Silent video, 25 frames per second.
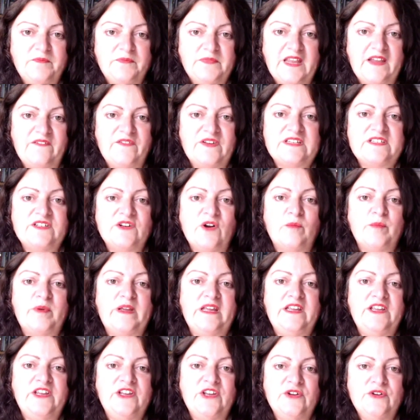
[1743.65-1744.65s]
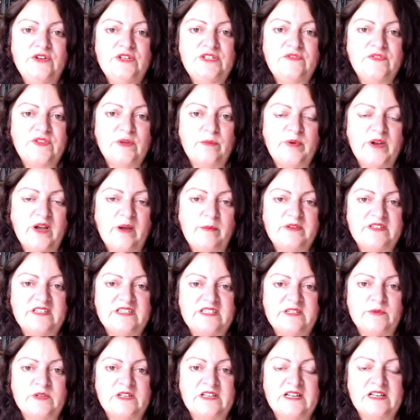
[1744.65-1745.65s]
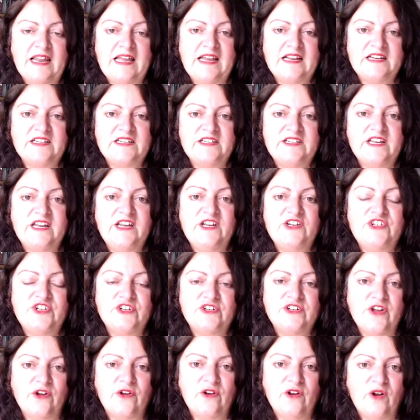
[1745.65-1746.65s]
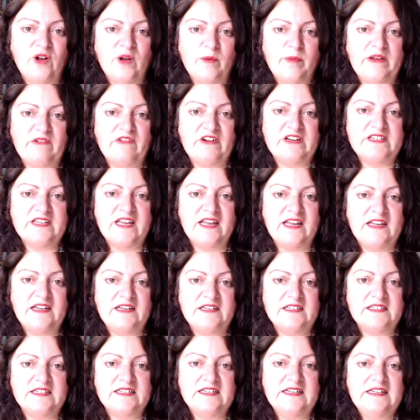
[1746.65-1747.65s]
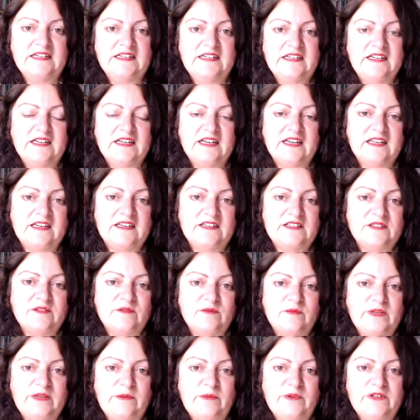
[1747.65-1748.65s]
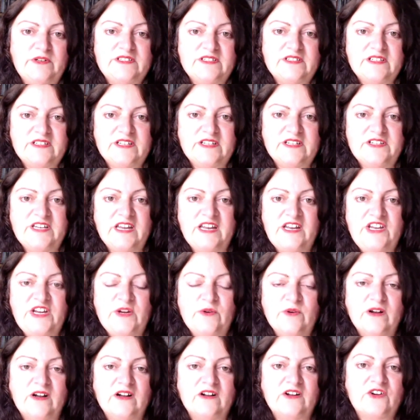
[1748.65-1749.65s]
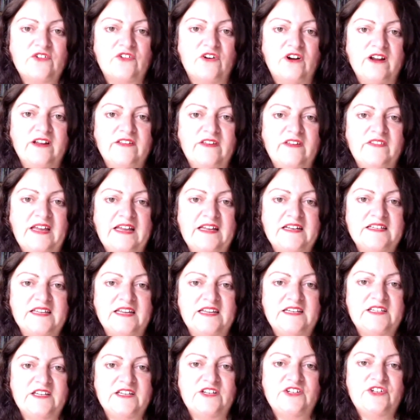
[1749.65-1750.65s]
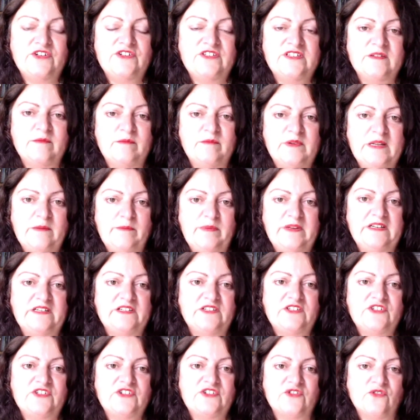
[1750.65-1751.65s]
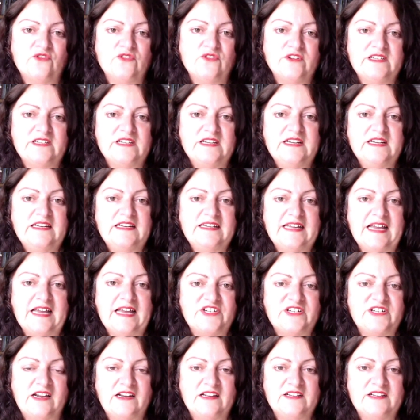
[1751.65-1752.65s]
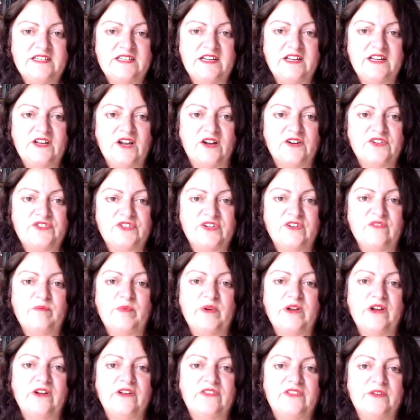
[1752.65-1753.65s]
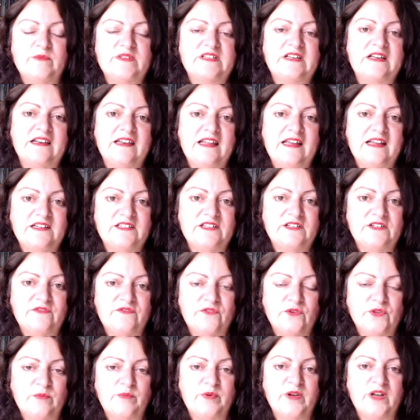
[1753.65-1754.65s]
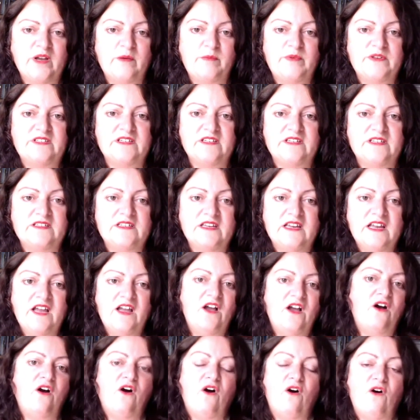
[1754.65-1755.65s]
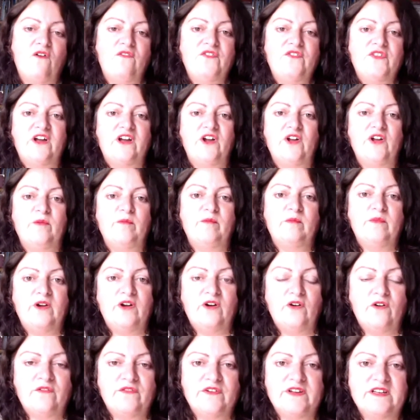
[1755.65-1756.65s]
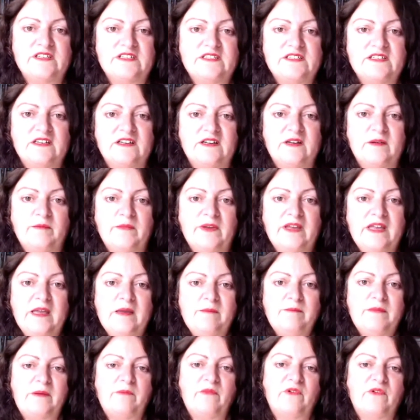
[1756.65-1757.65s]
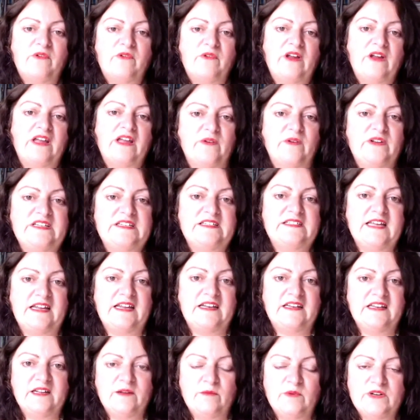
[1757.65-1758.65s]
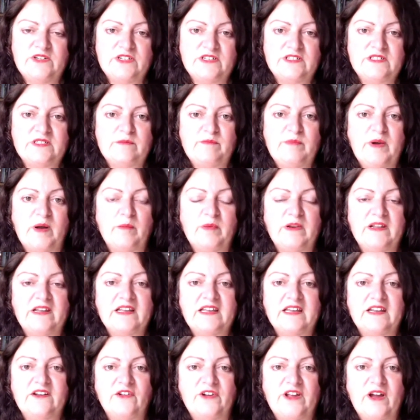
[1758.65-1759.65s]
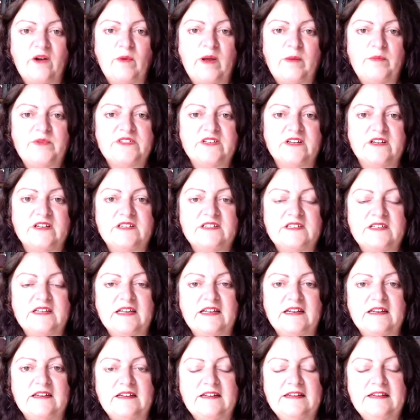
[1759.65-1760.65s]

If it's not being used for the purposes it was collected, it should no longer be retained. And we would continue our cry that that data should simply be destroyed, nationality and country of birth that was collected for the purposes of the Home Office Memorandum of Understanding, which is public and on our website again.